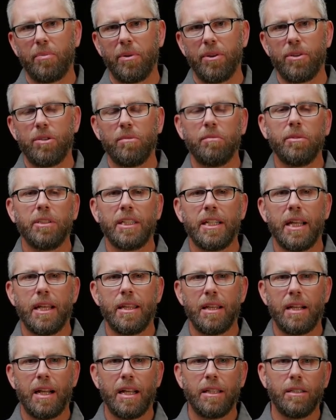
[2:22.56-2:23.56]
principle today
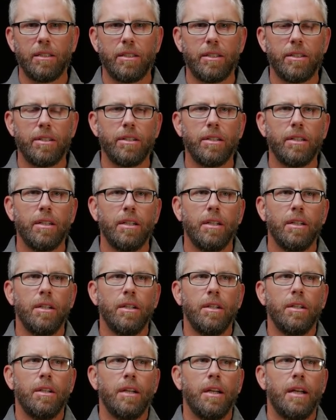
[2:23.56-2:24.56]
that I learned
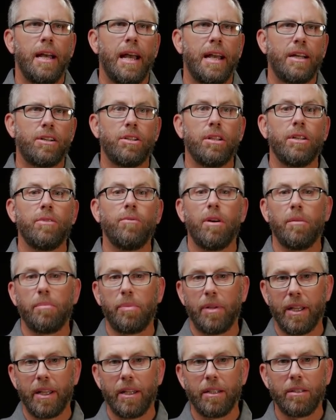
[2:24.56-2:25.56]
actually while
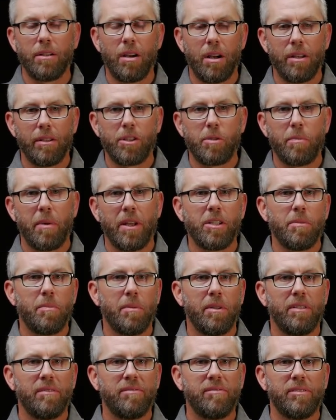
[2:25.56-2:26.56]
playing college
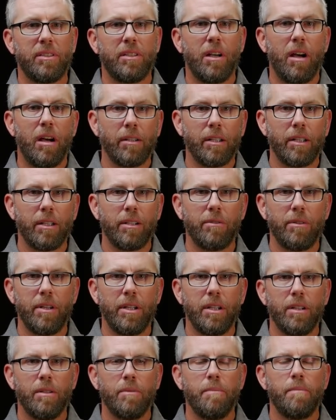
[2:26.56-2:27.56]
baseball for Augie
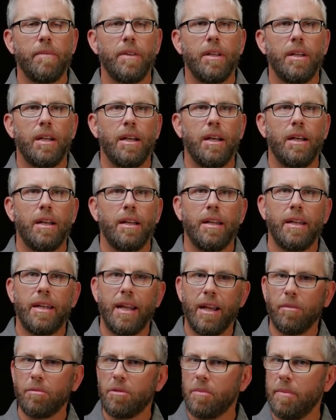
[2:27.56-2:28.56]
Garrido. Uh, it
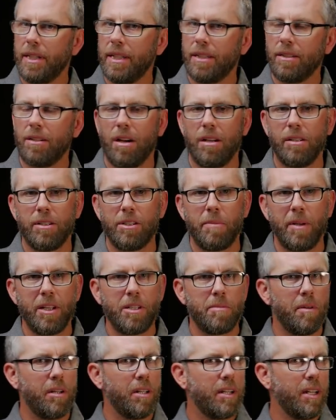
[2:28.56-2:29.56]
helped me in college
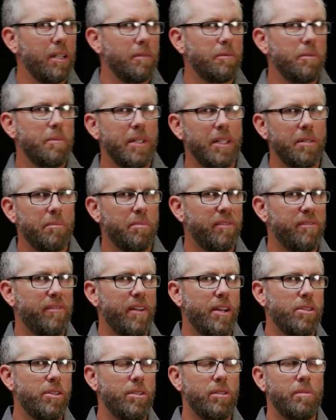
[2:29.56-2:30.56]
baseball, it helped me in
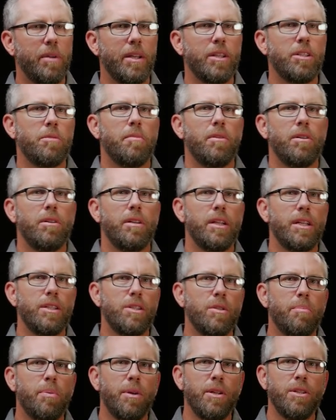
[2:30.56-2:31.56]
professional baseball. And
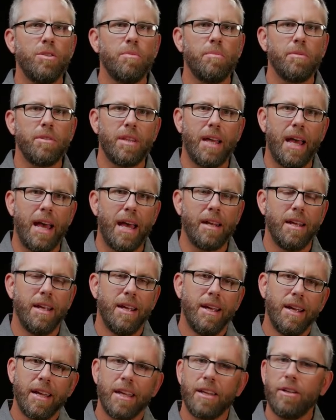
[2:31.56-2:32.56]
it's a principle that,
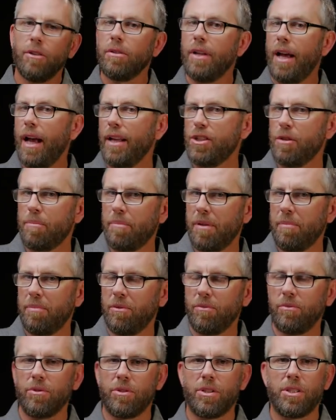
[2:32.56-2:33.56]
you know, lots of
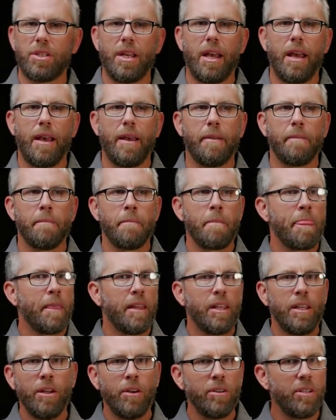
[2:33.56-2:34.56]
people will say,
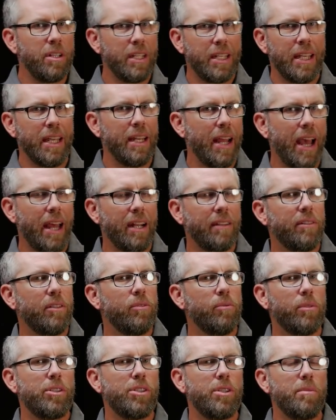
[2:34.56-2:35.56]
you know, you get out of it
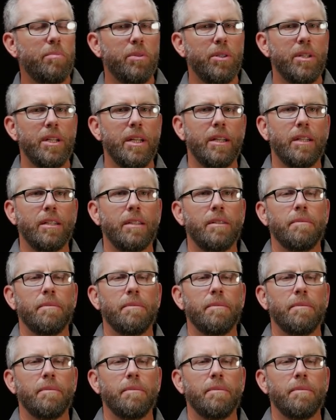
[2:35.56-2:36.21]
what you put in.